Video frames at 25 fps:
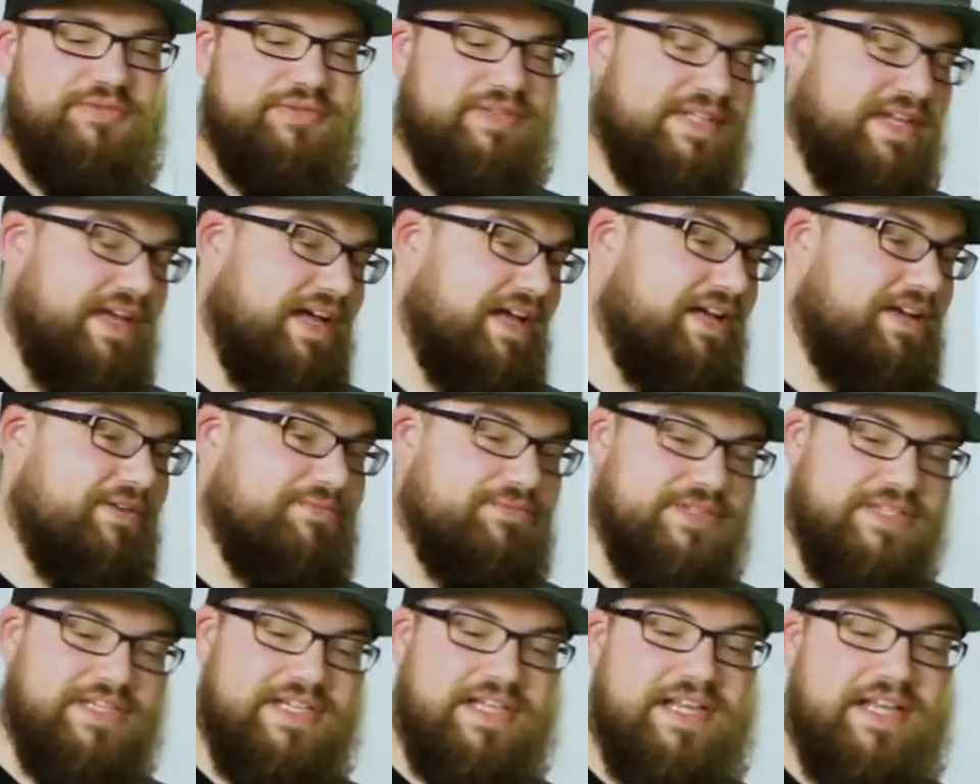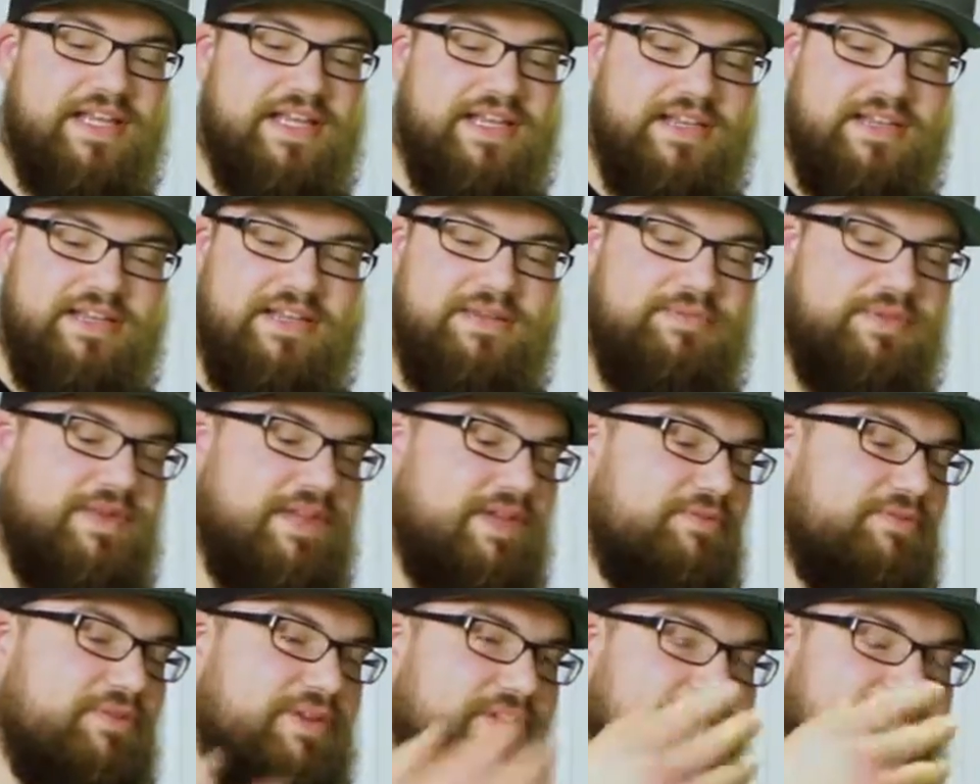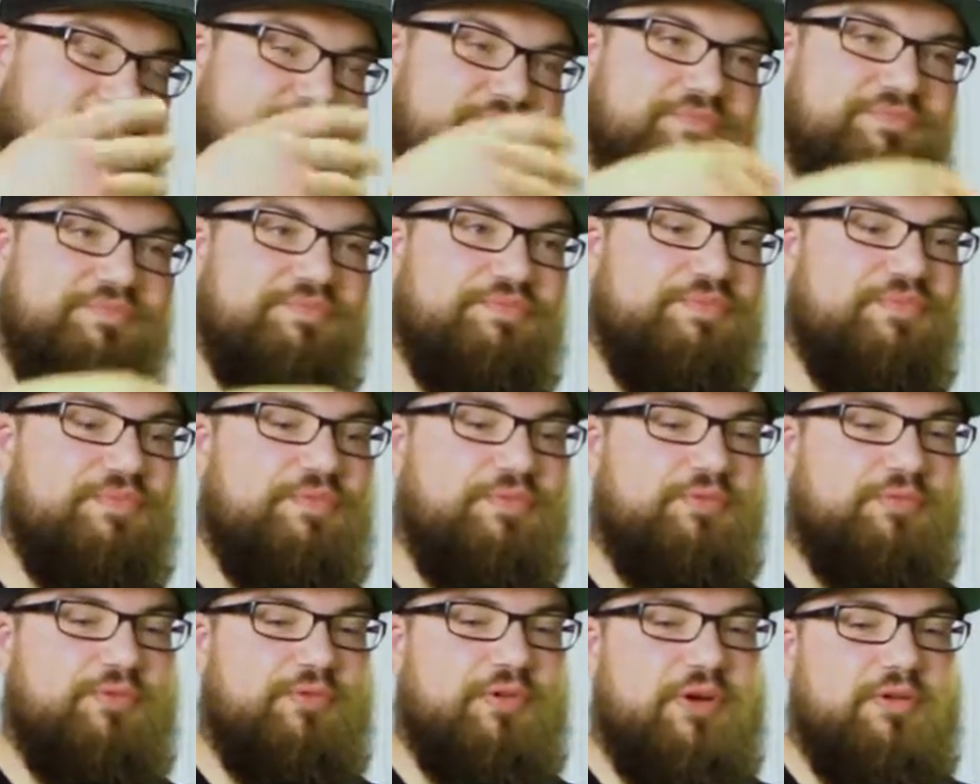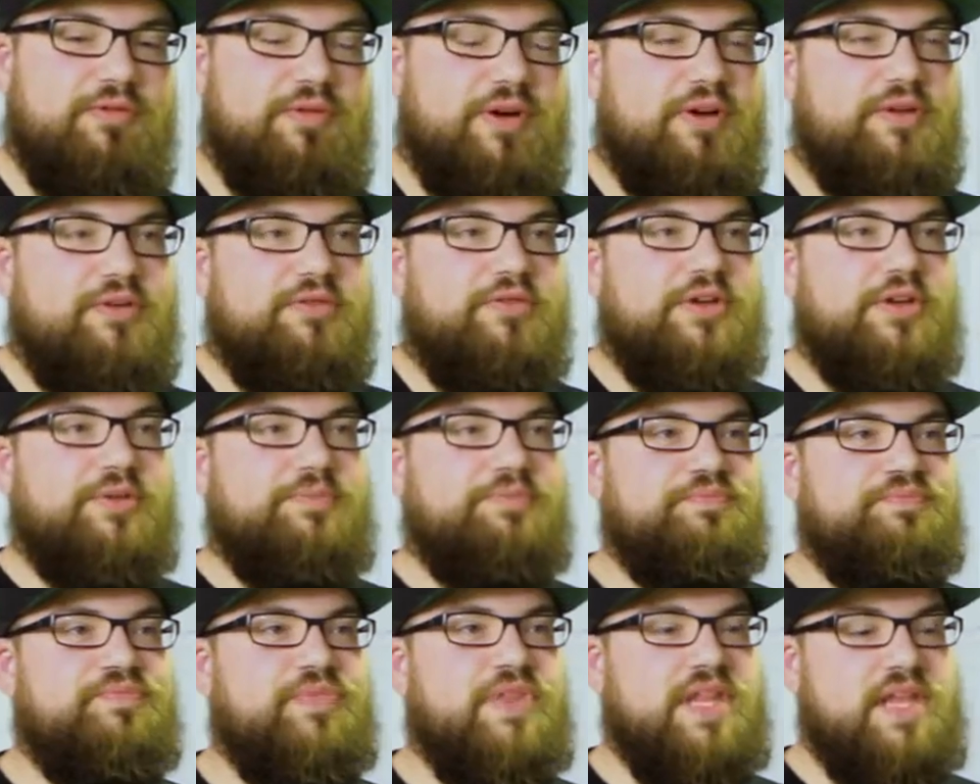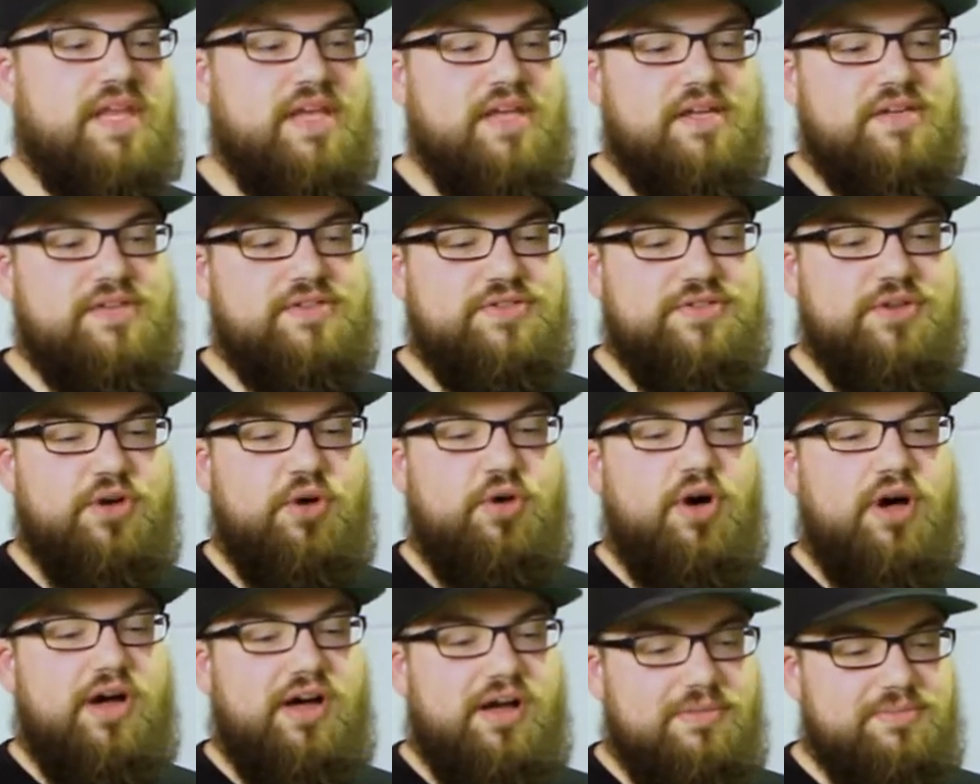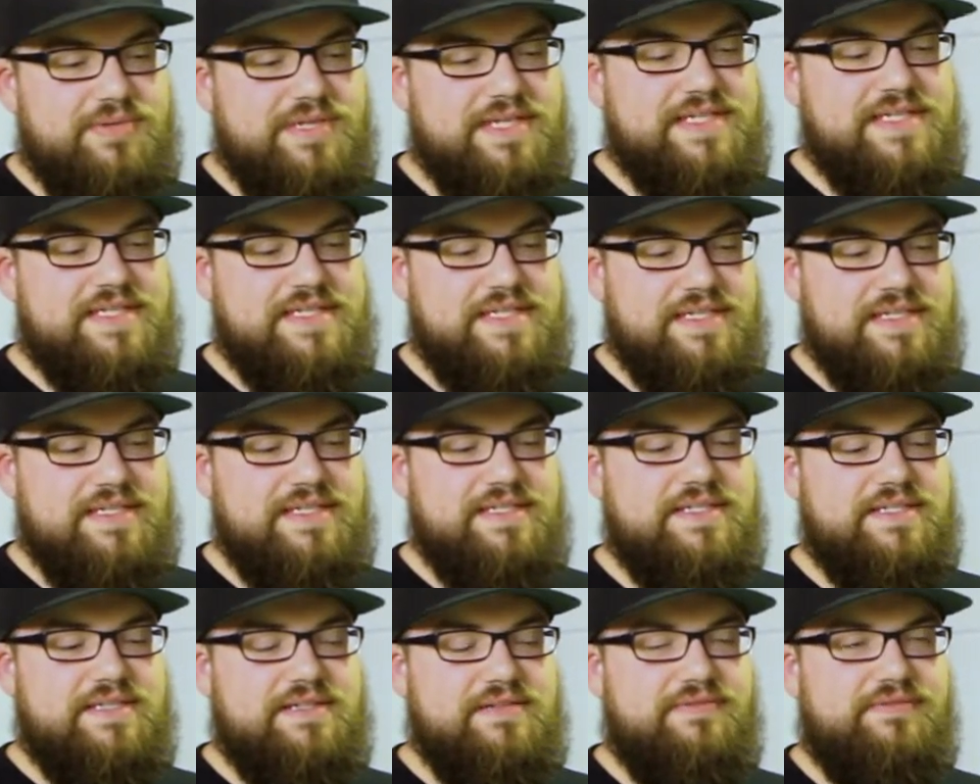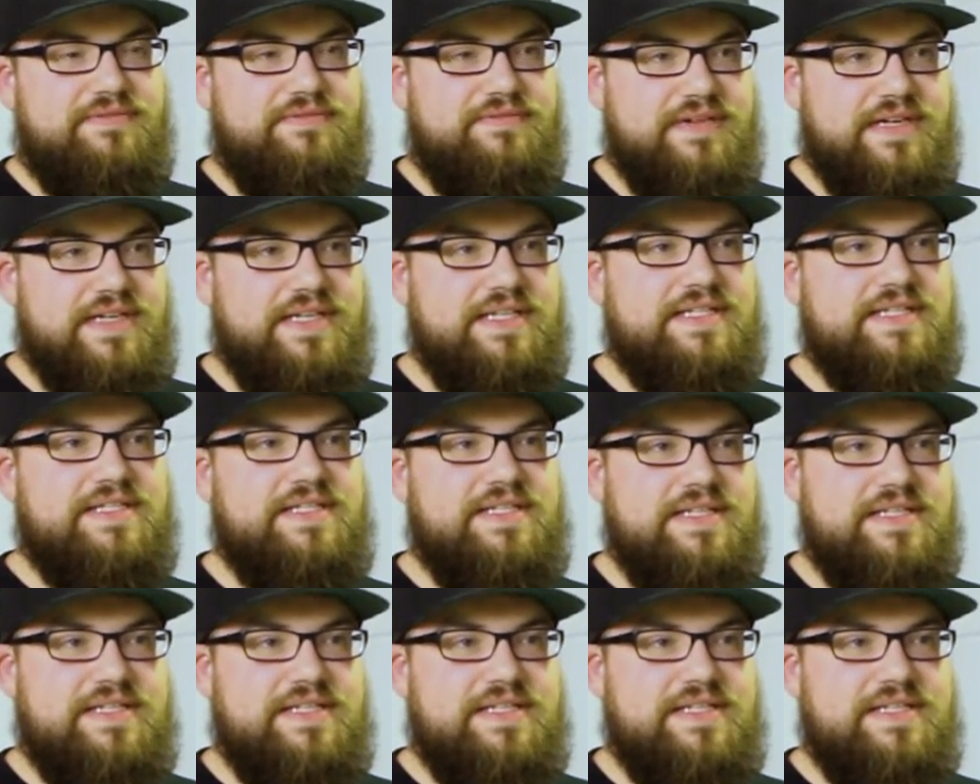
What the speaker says: to attack, I'm just going to kill him, and I would have run right over you. So, Ob Nixilis defeated